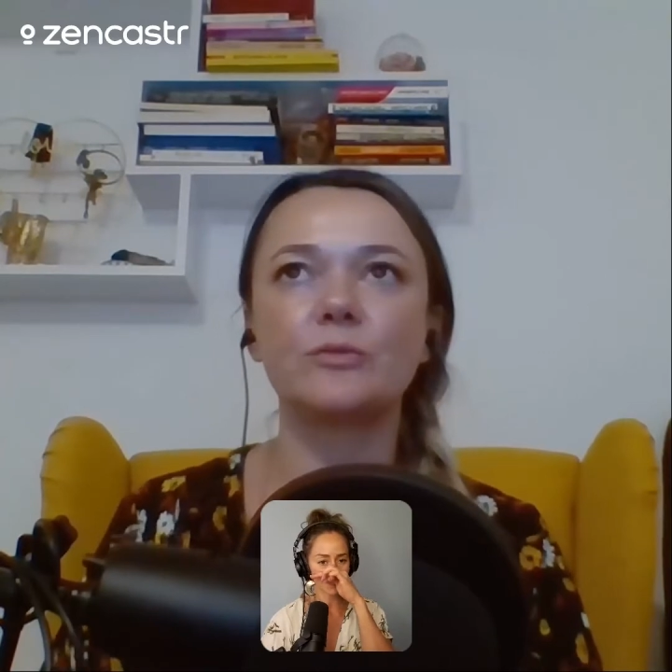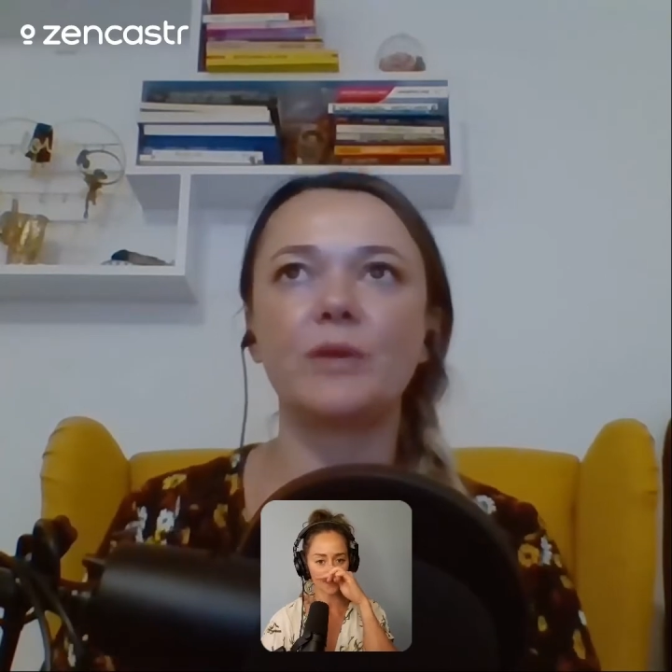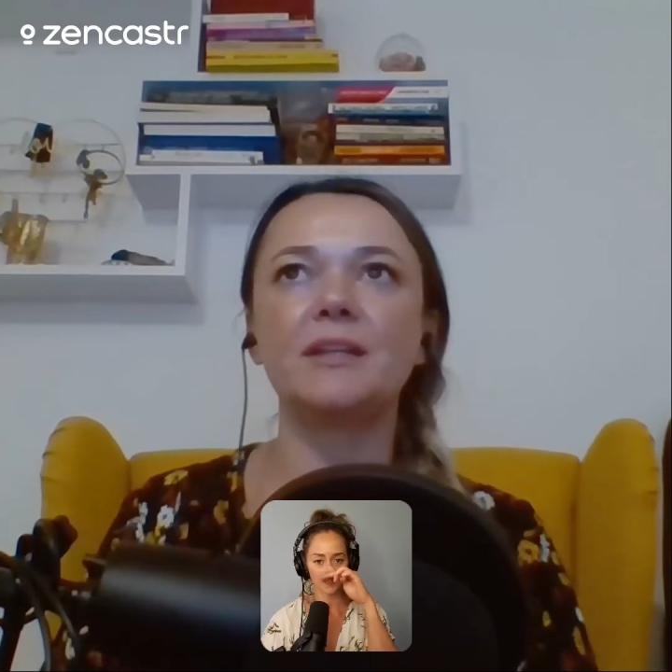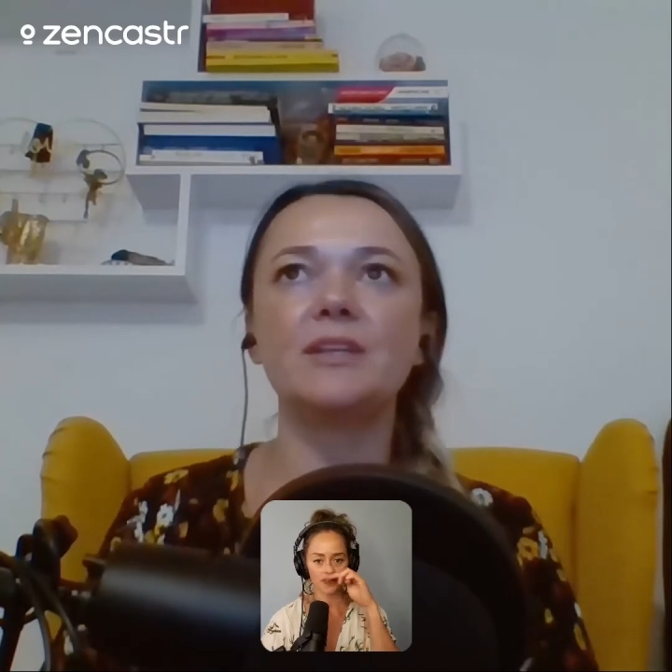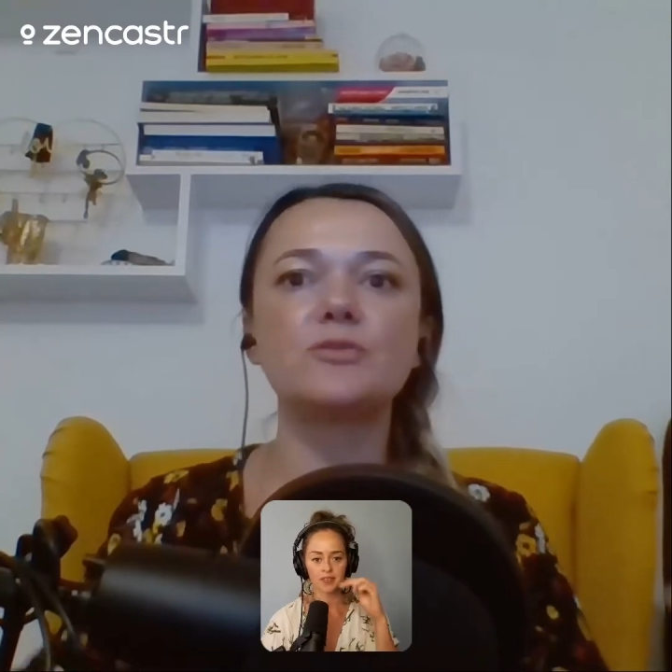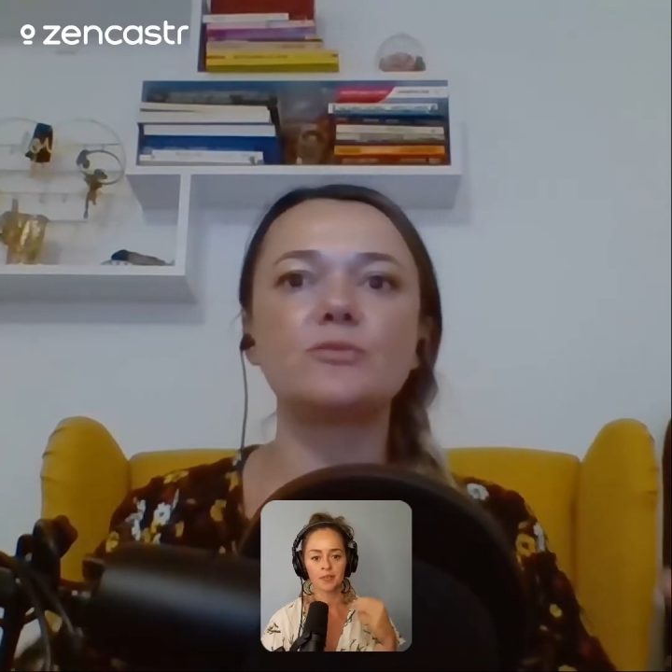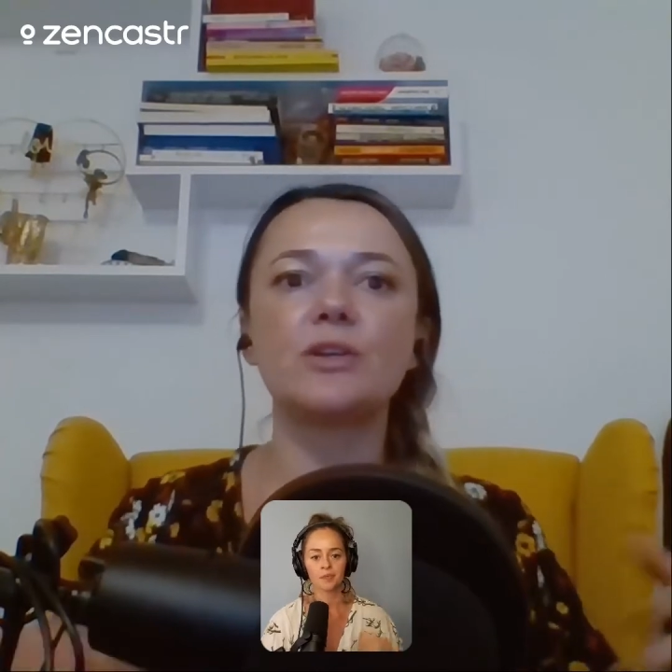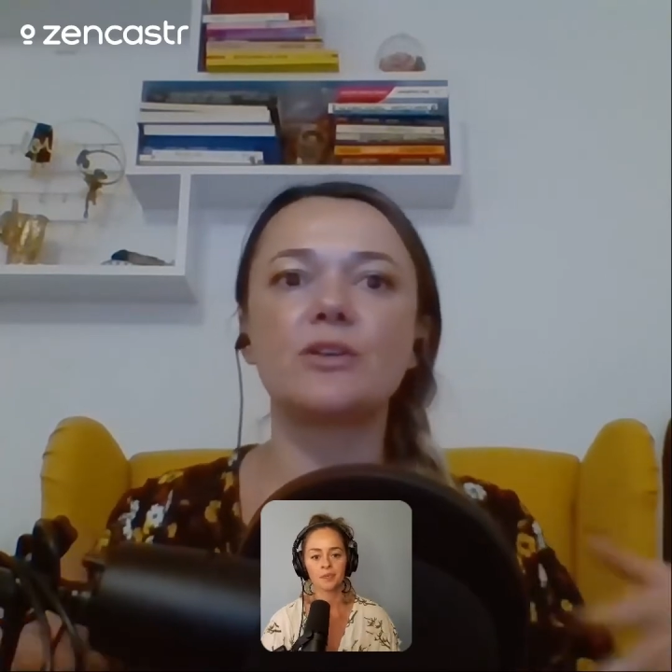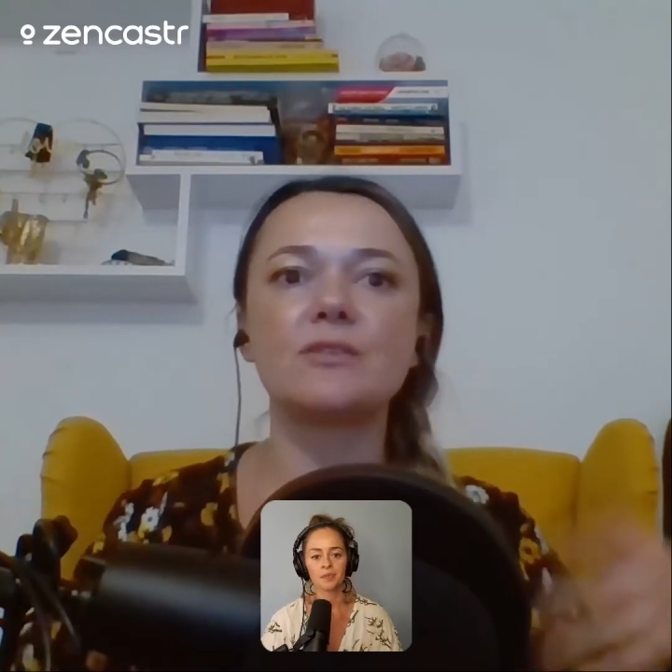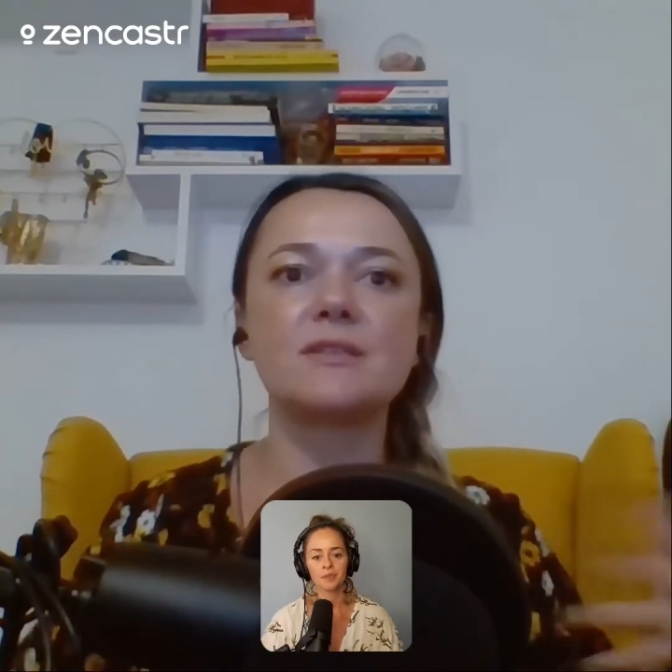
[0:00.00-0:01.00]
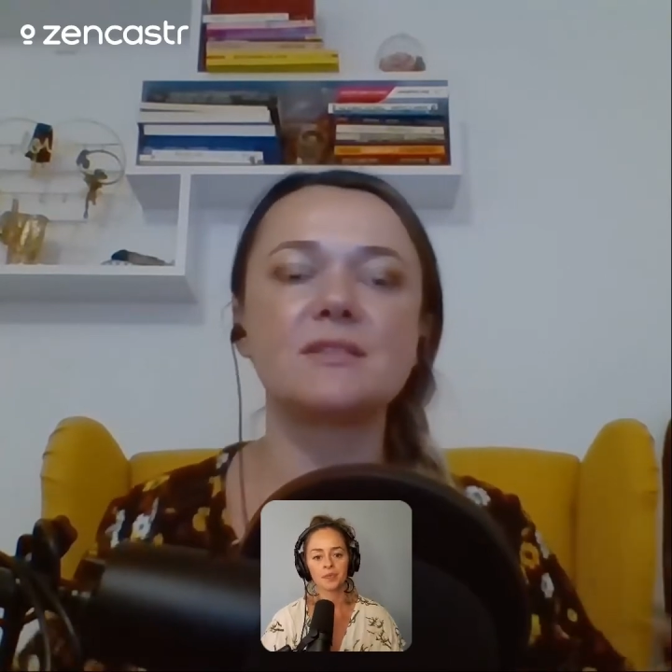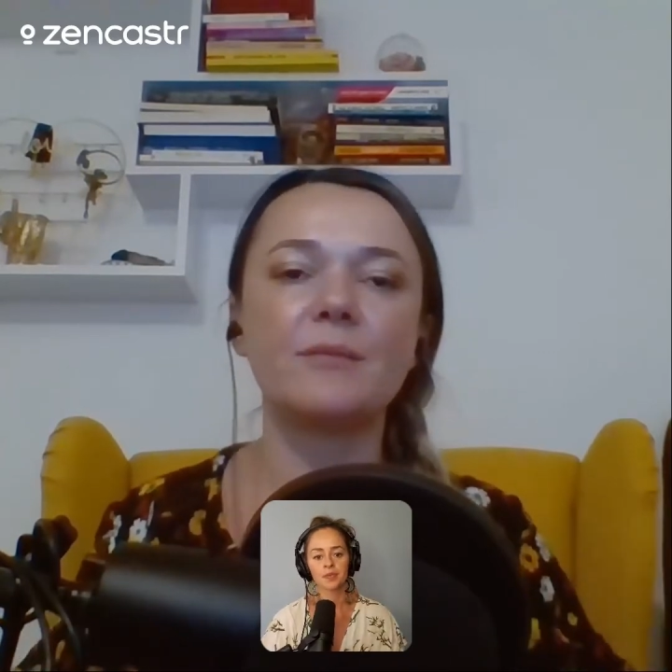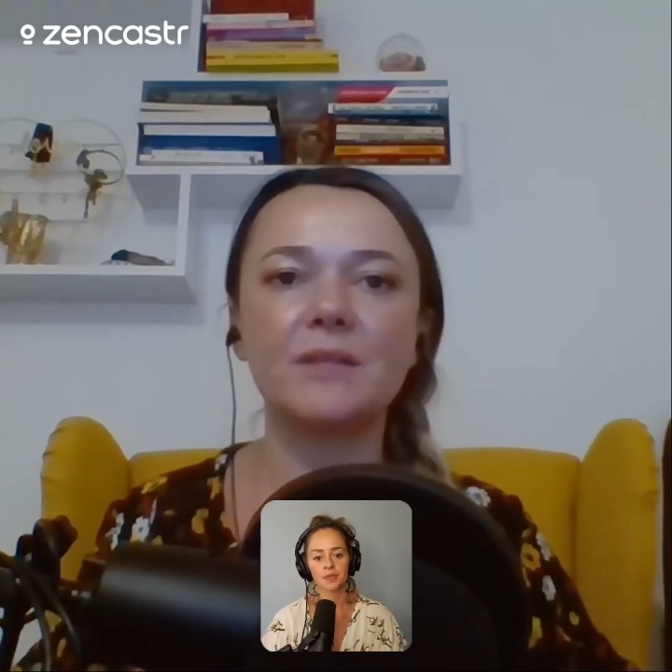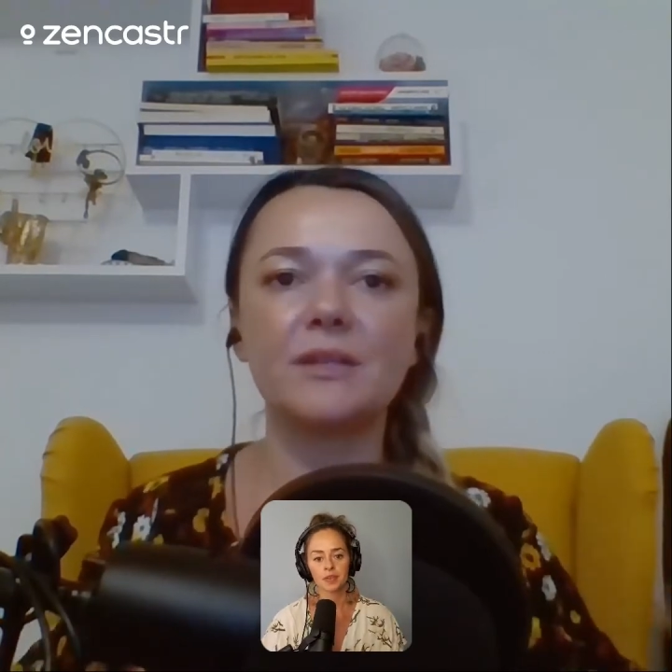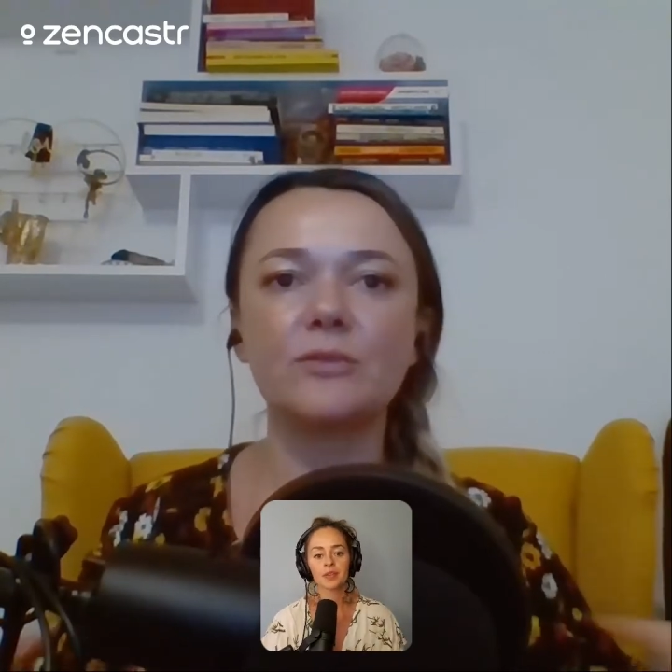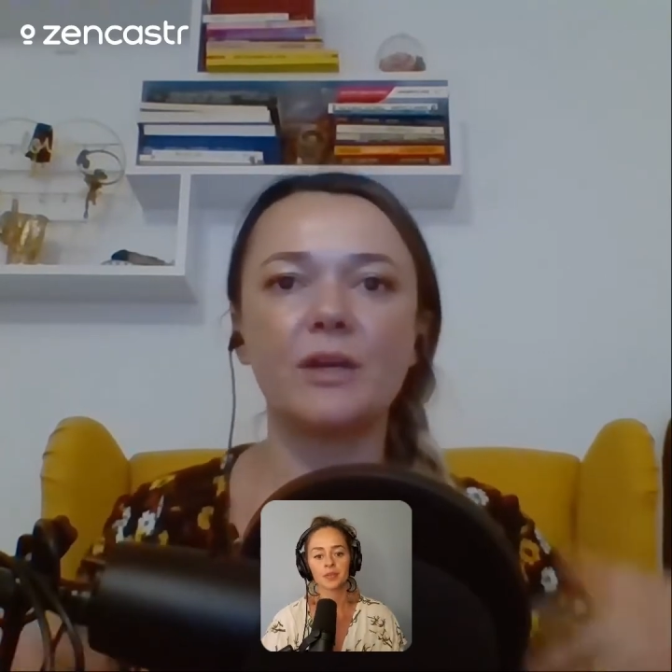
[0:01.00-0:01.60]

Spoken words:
do I need to work on something?